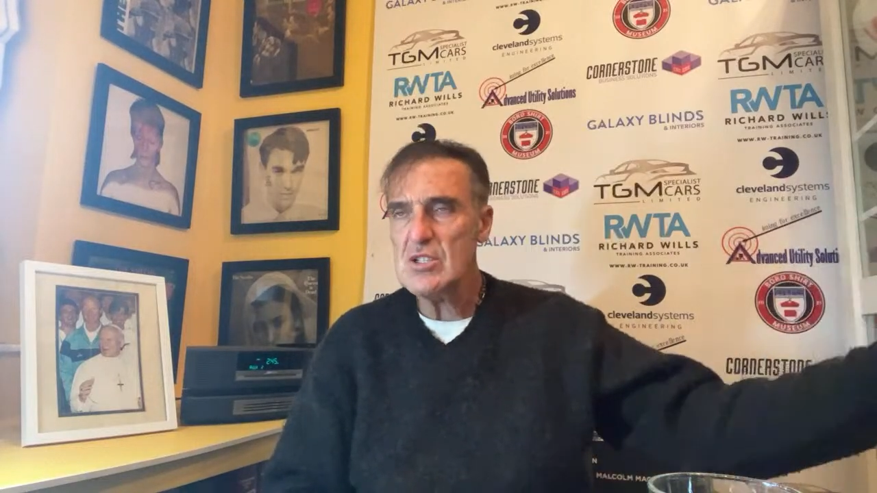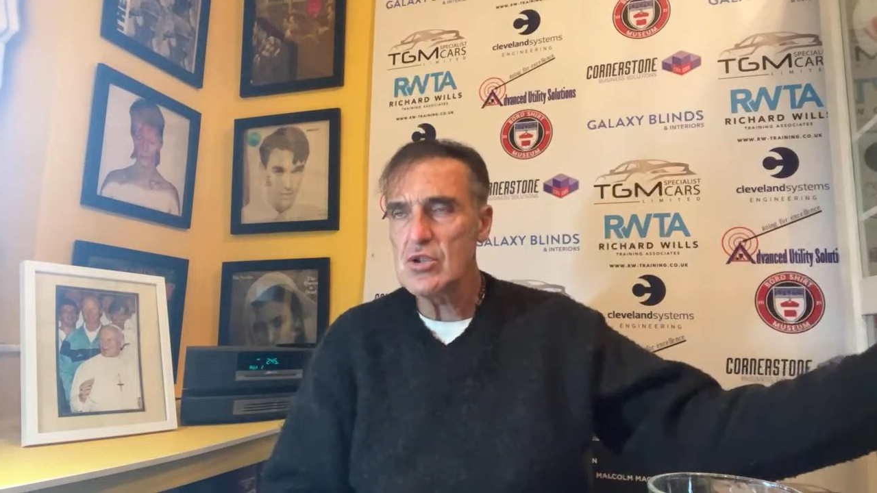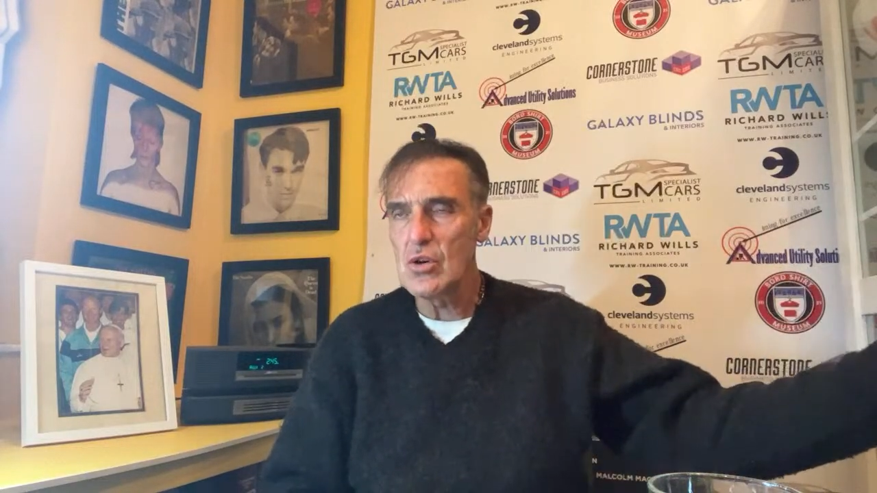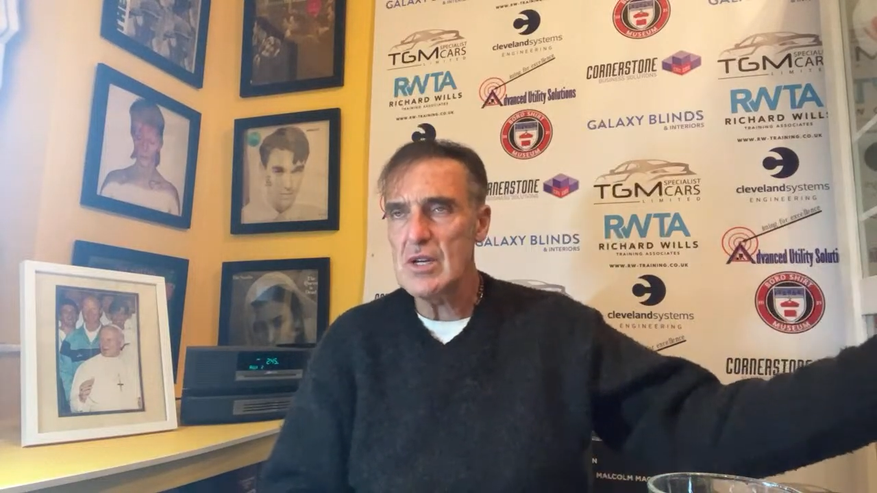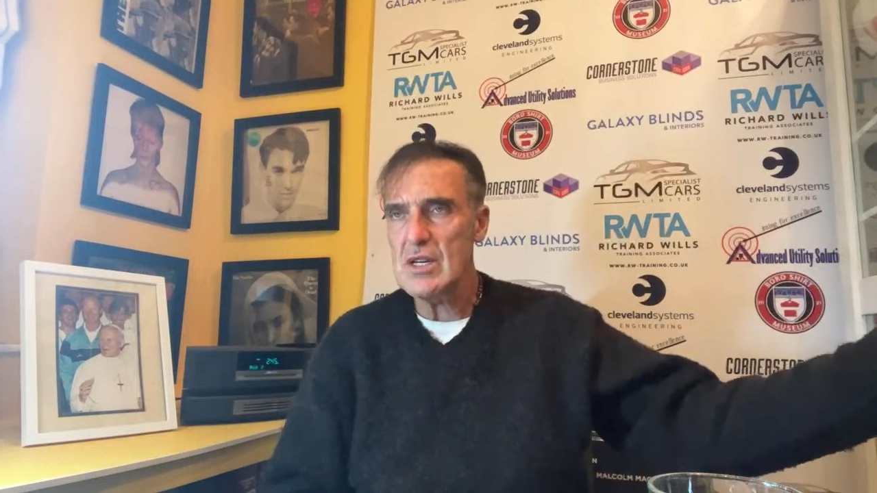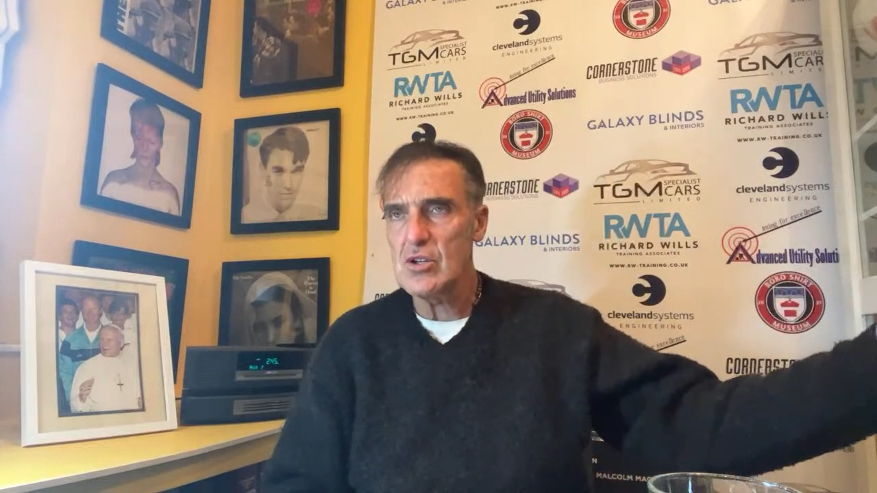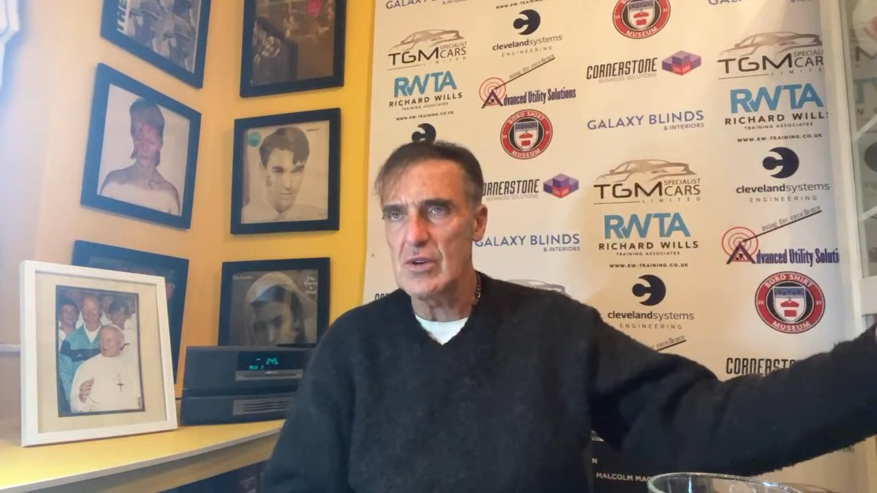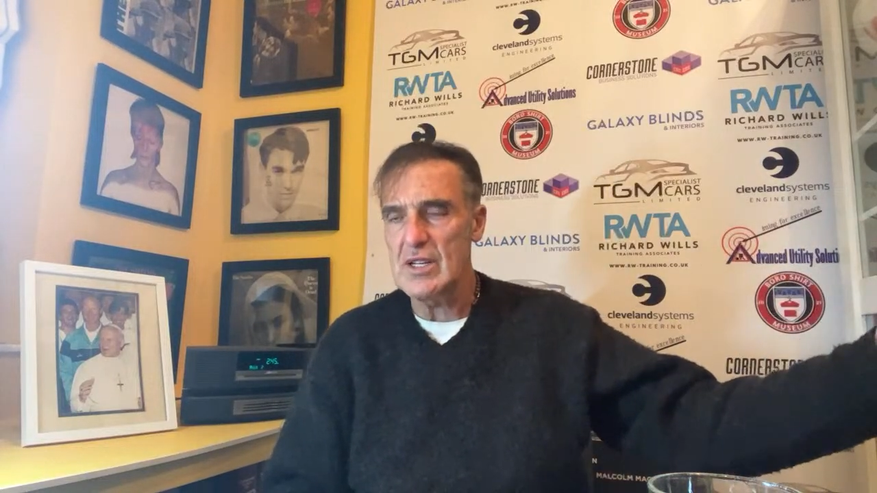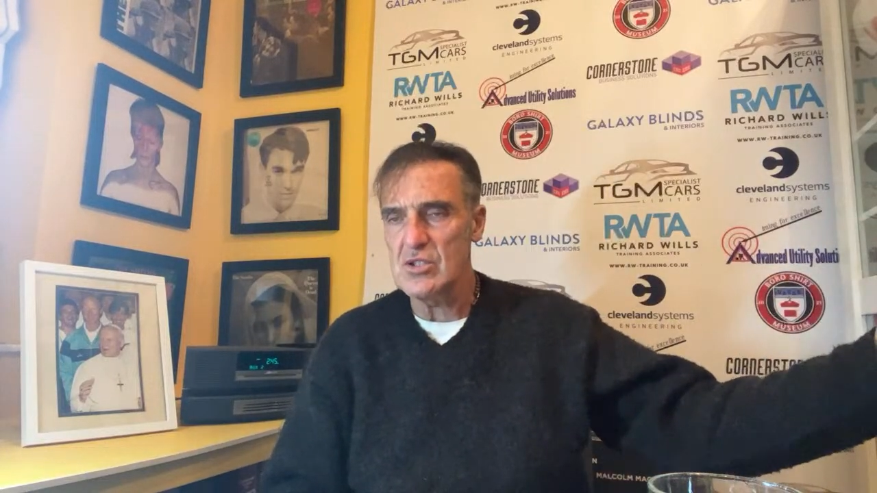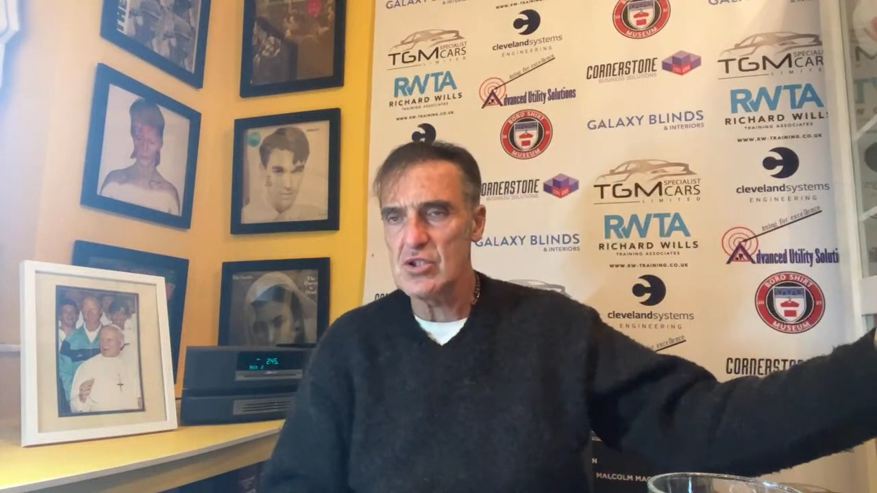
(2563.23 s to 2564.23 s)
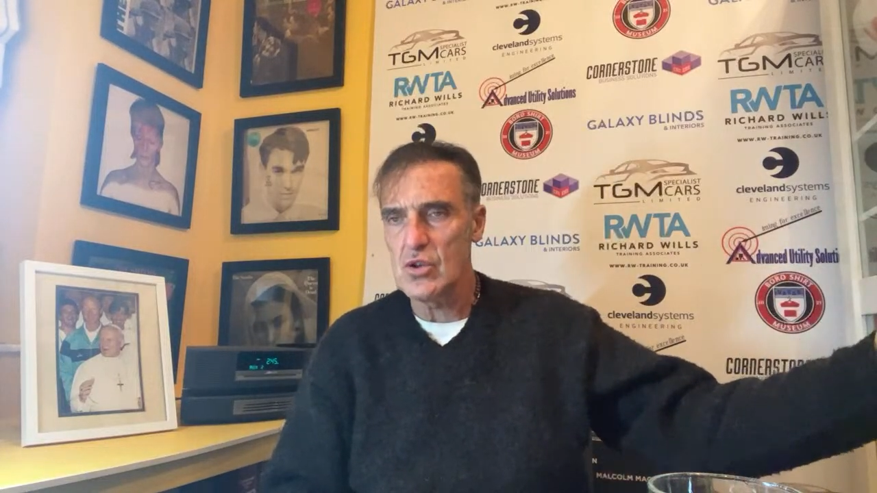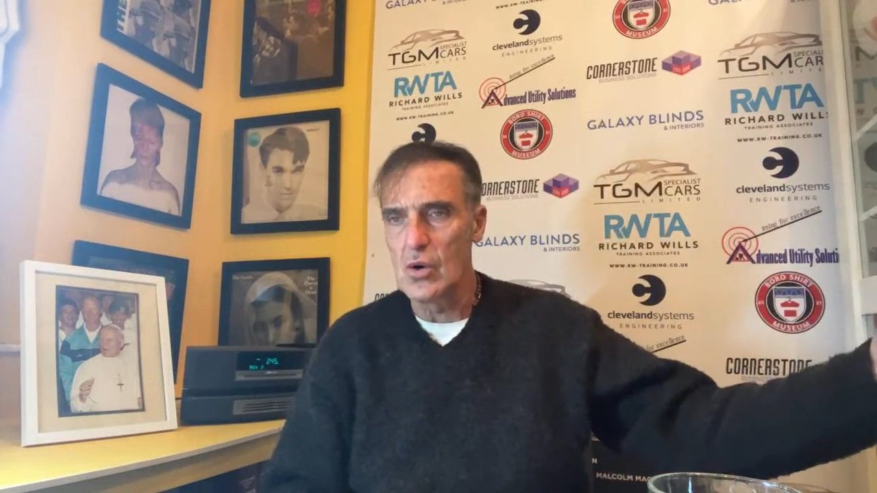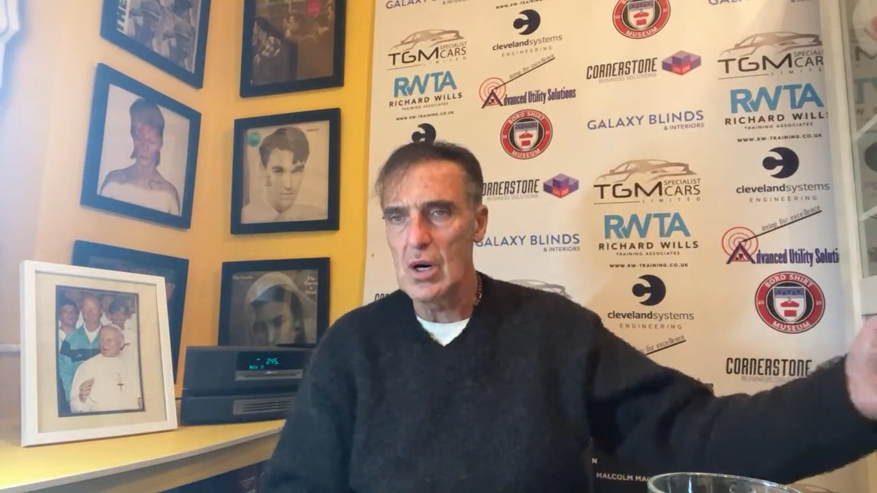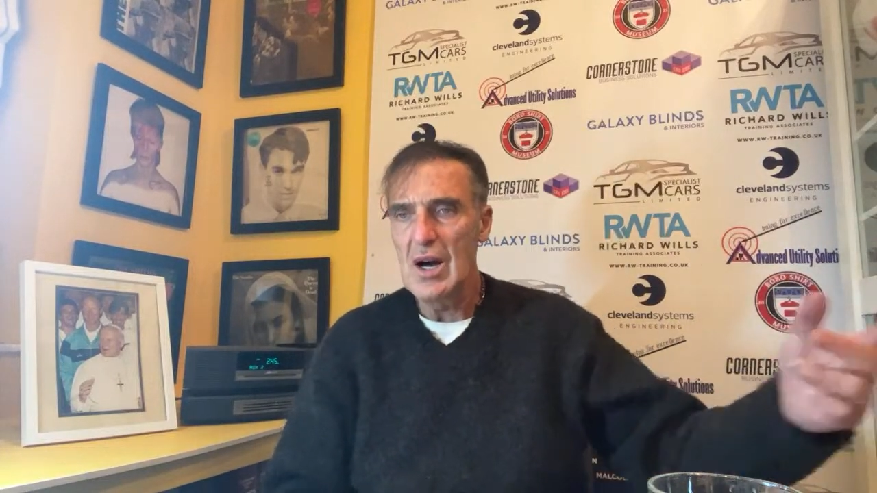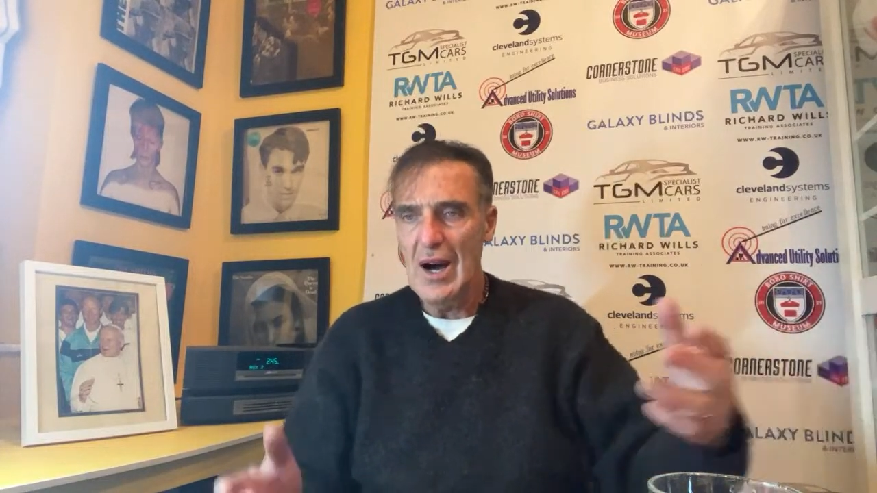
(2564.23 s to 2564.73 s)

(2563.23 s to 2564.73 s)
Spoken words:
going to create and score.